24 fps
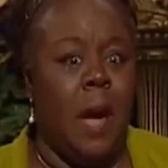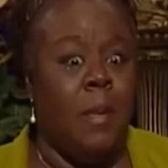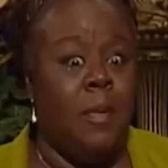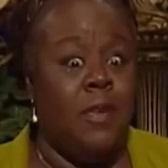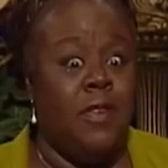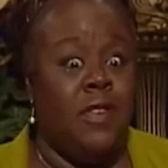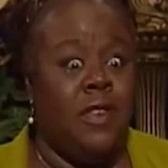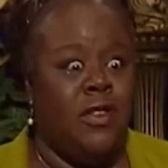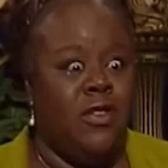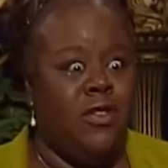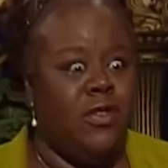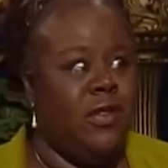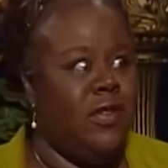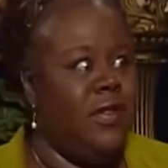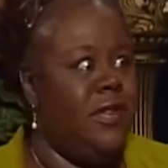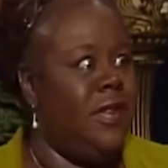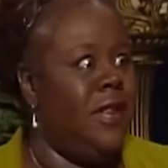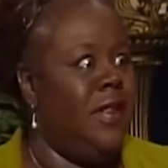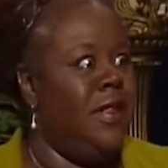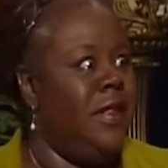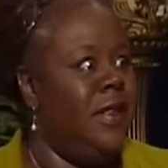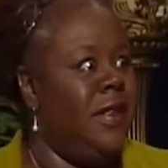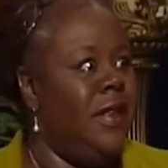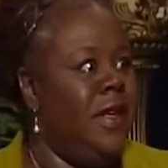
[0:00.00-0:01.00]
and timeless
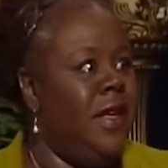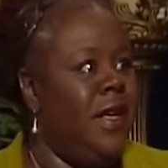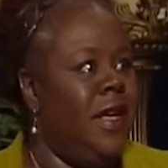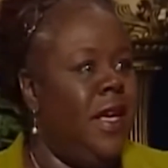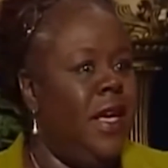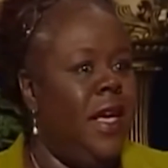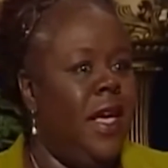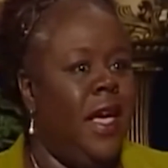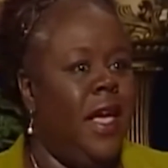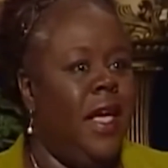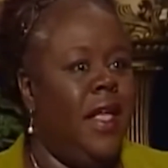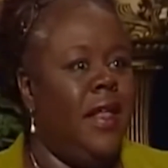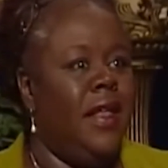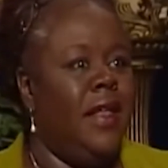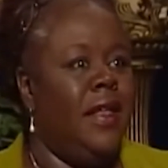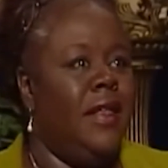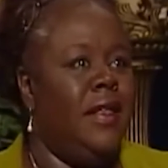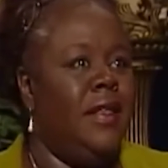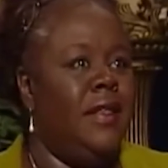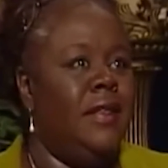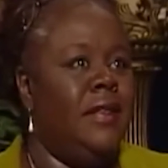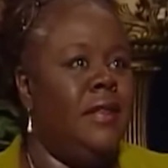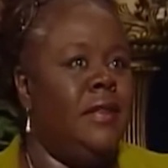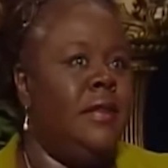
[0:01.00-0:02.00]
charm.
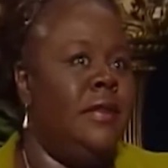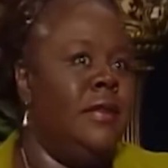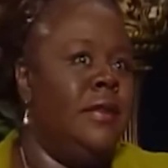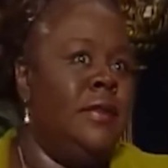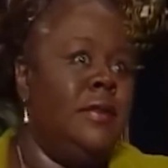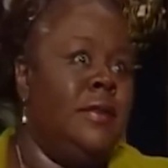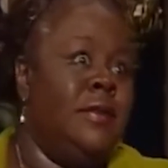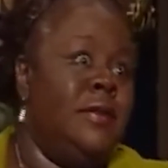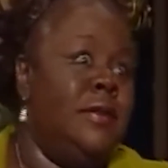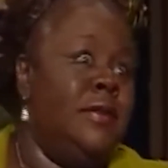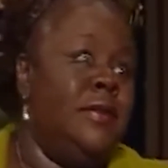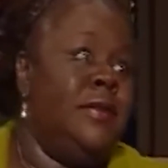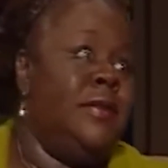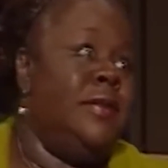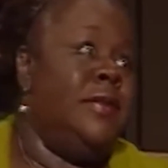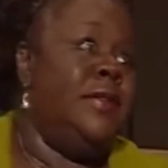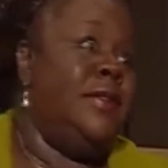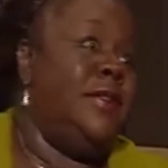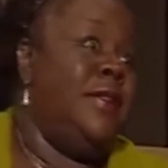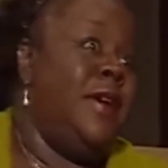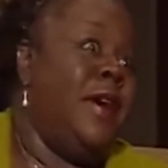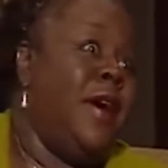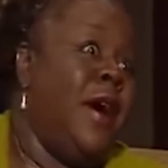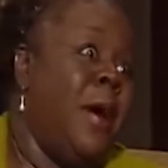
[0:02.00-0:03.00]
Inside, the
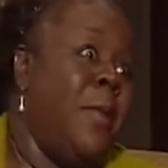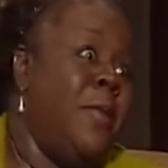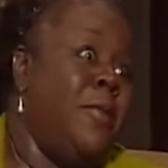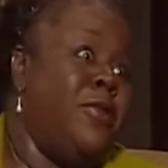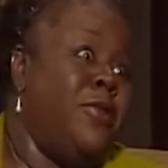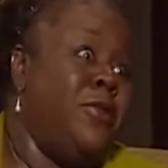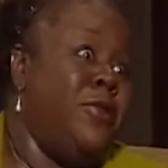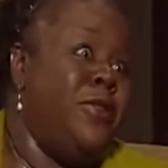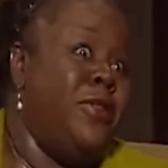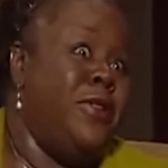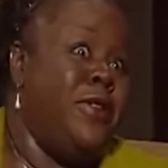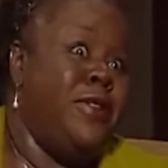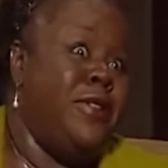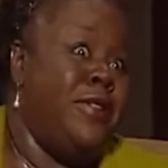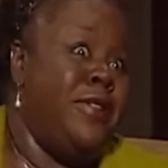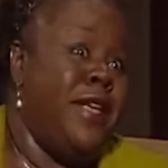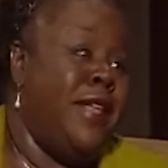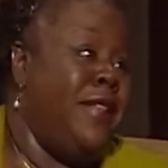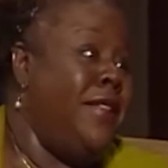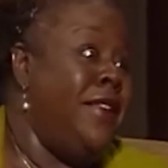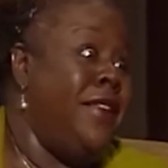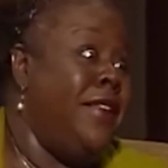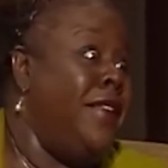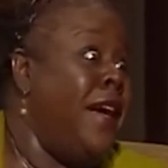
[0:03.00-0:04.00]
home tells a deeper
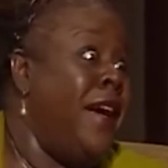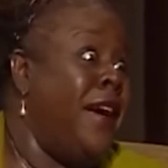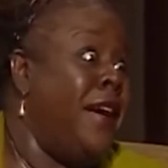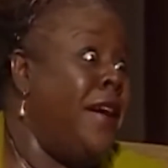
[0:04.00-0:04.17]
story.